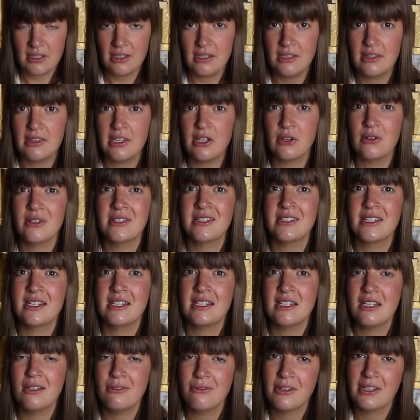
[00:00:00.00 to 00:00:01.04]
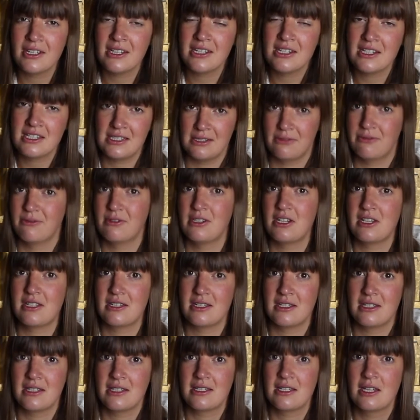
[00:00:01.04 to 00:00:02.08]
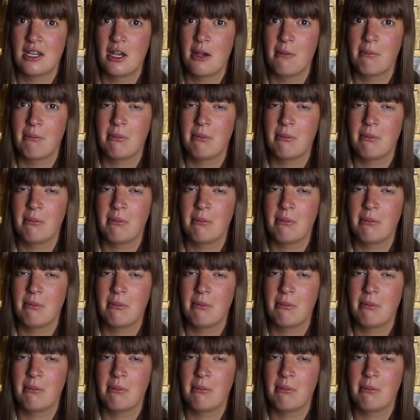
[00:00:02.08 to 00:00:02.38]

there are significant differences